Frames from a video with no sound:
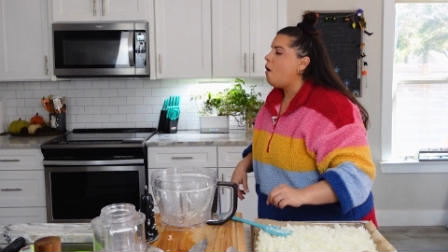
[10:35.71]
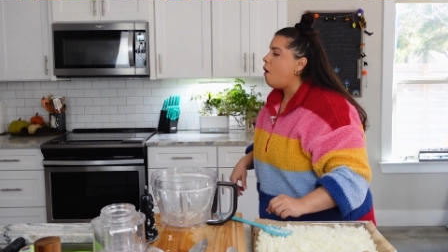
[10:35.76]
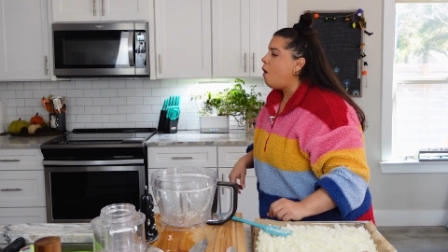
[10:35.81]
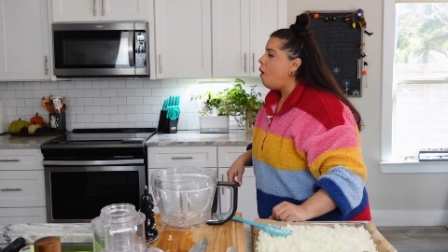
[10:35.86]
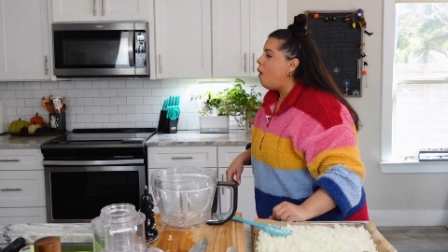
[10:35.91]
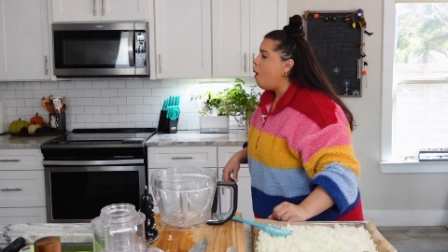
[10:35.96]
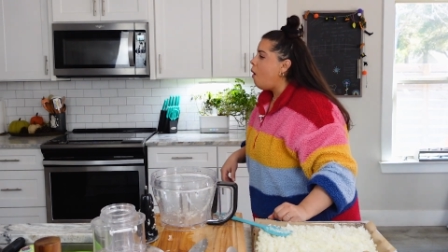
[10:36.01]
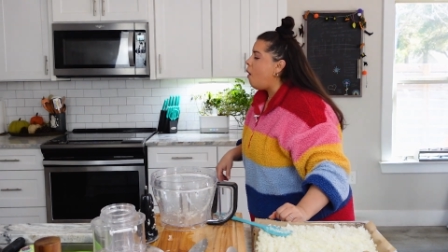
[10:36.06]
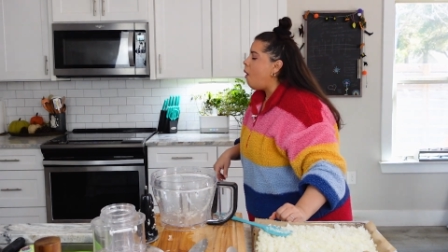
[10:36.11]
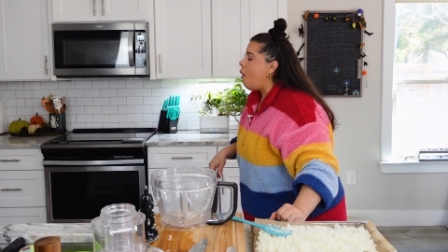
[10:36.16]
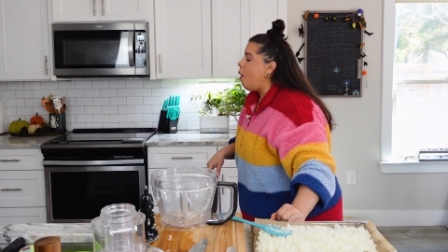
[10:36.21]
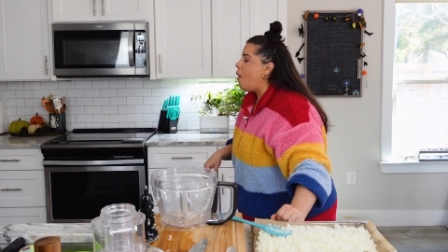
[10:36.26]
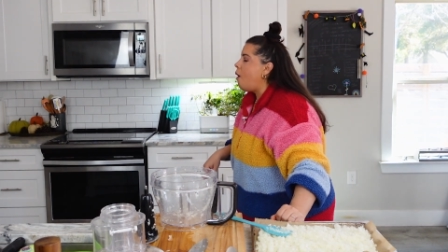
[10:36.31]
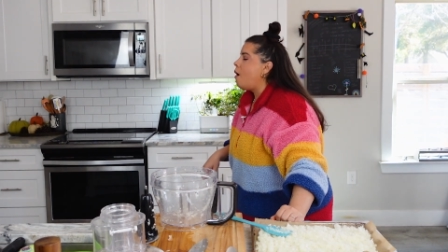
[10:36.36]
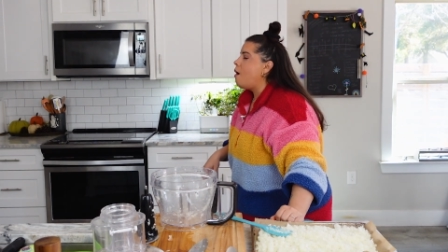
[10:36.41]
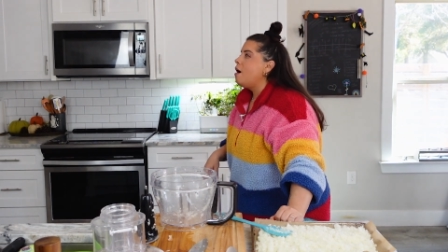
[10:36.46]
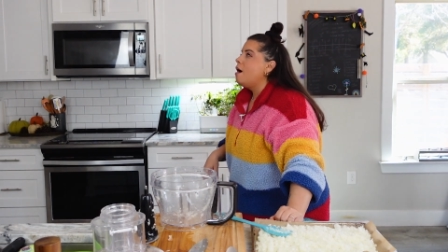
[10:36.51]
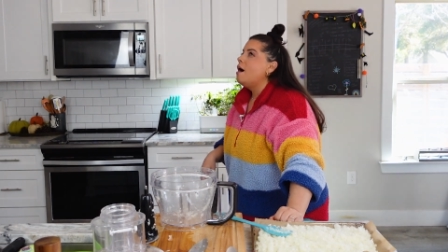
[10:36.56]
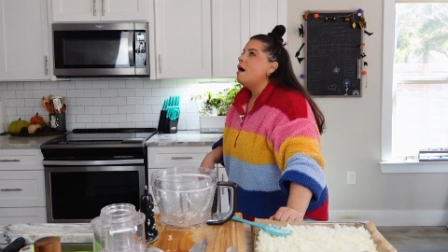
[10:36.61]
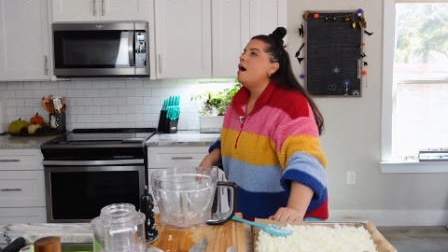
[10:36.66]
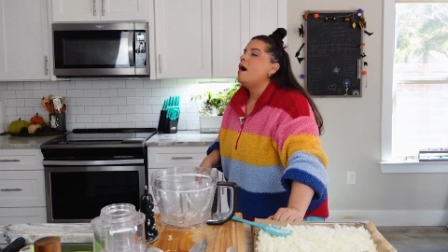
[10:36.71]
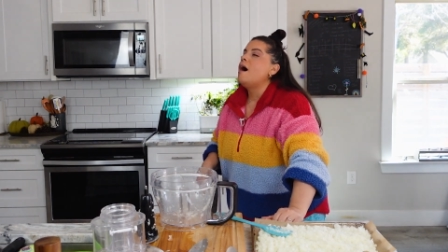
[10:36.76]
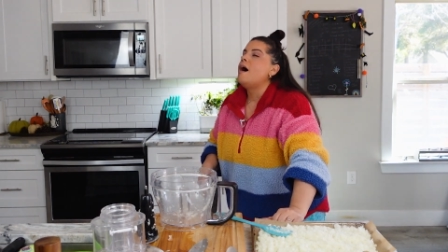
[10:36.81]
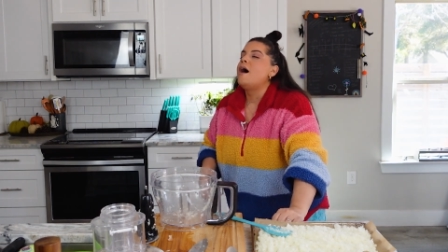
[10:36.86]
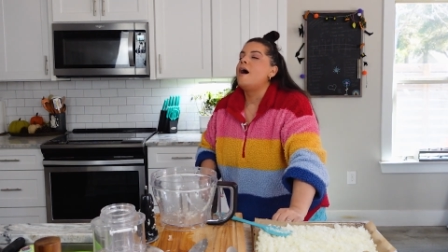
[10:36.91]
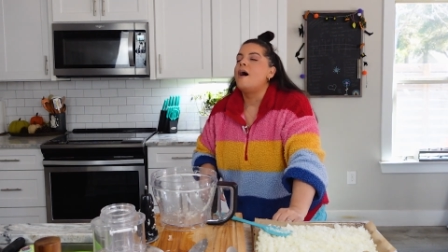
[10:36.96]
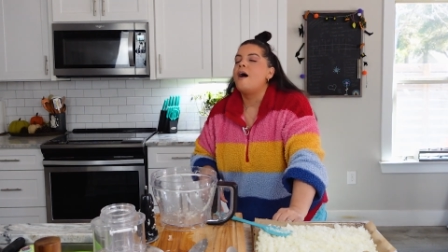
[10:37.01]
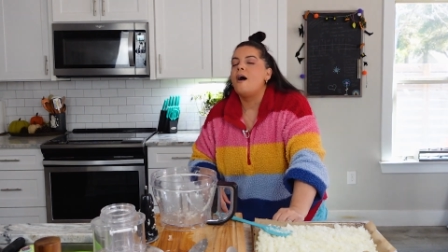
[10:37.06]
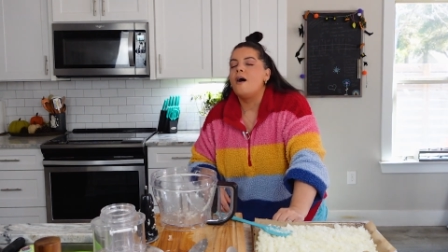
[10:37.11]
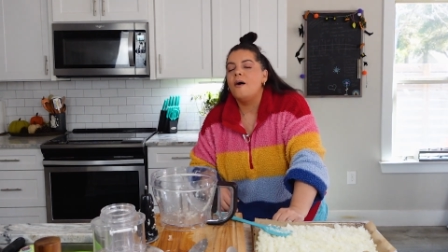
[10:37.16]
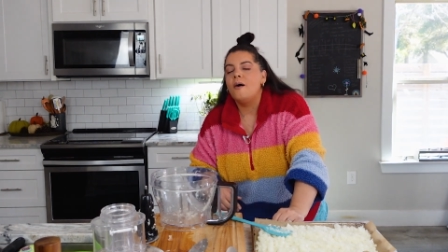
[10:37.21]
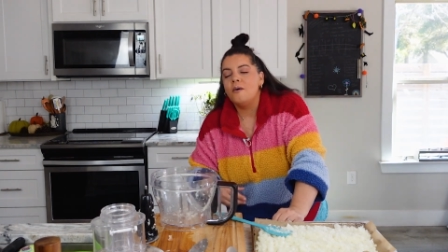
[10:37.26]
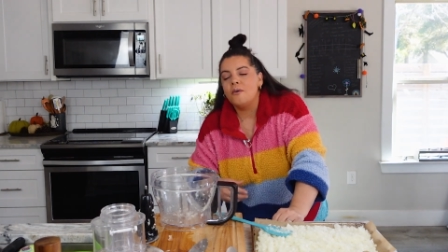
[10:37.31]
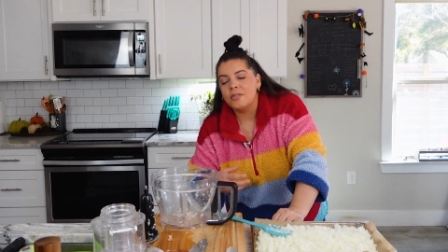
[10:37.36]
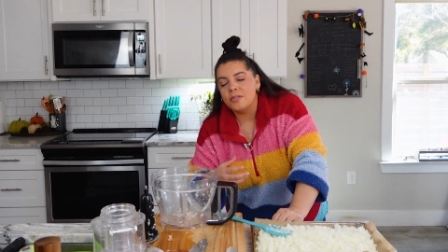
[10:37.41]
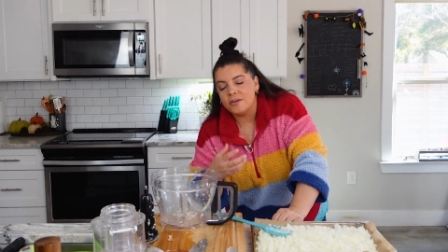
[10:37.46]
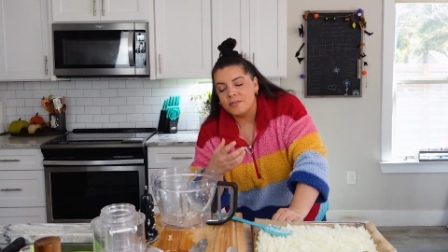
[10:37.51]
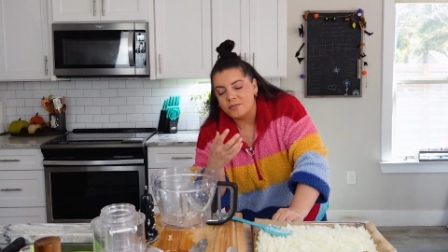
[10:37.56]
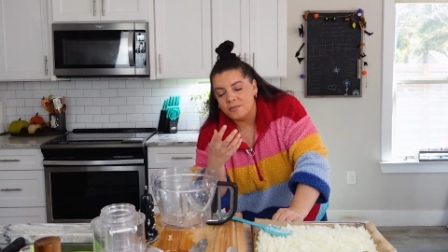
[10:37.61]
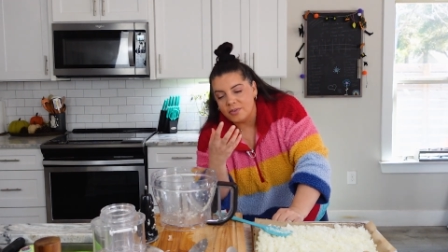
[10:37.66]
Oh,
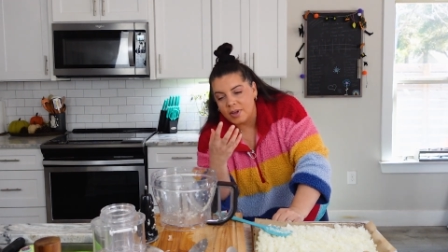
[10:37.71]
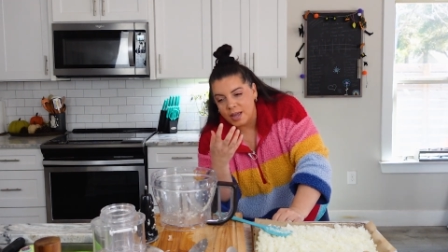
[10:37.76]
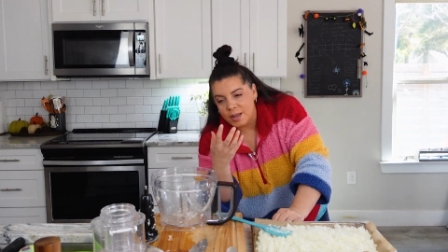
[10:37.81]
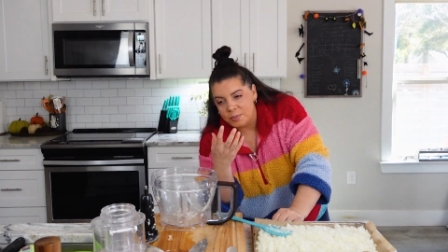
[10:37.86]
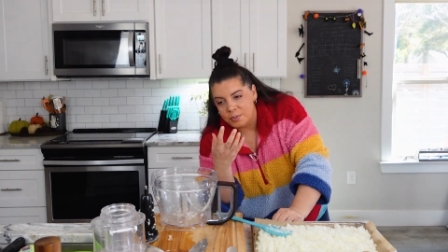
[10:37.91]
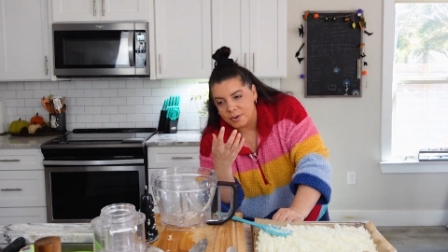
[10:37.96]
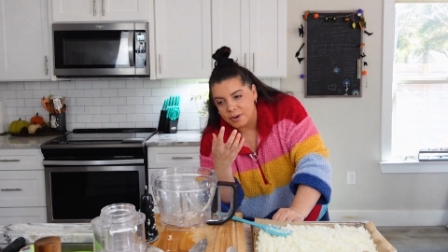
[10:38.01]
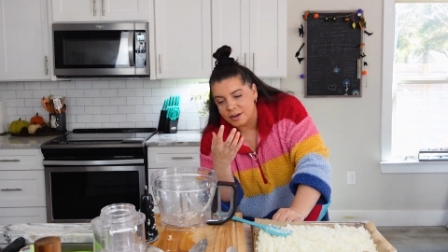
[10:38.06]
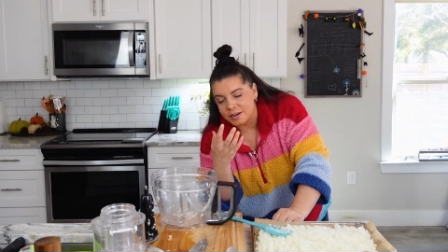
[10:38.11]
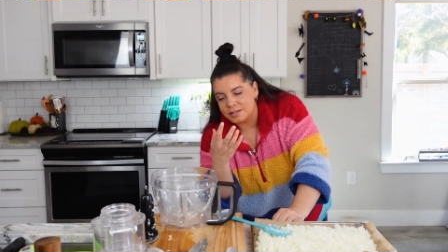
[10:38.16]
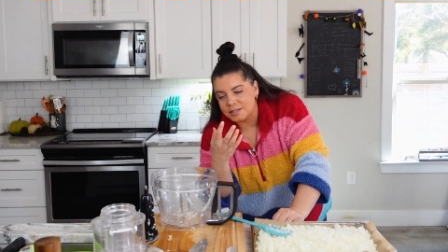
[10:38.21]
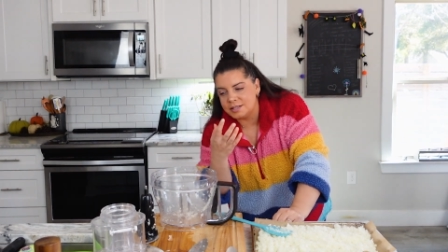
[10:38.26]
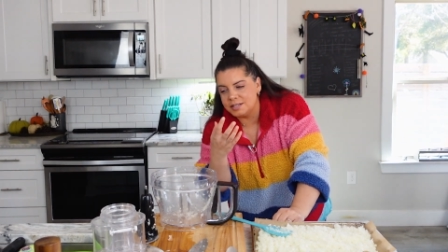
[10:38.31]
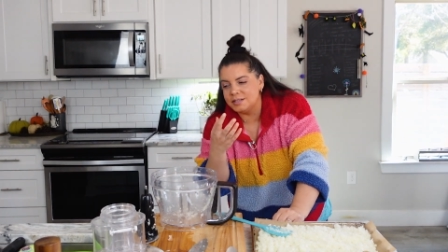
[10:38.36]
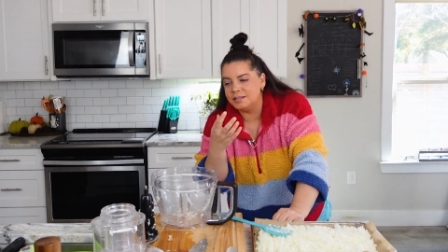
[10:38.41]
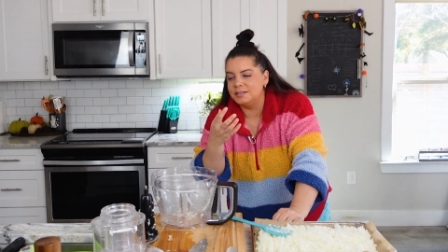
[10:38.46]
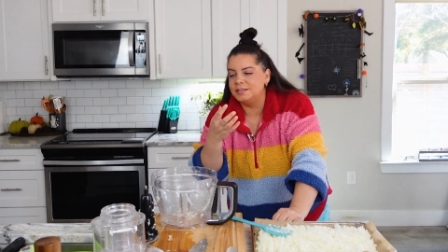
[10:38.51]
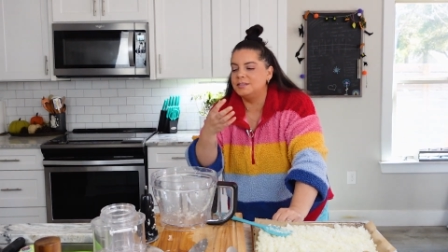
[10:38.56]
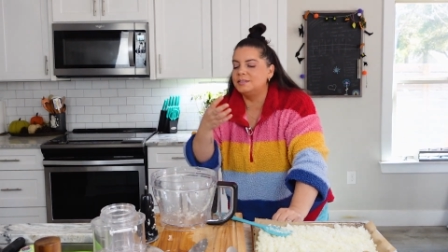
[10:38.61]
the vapors.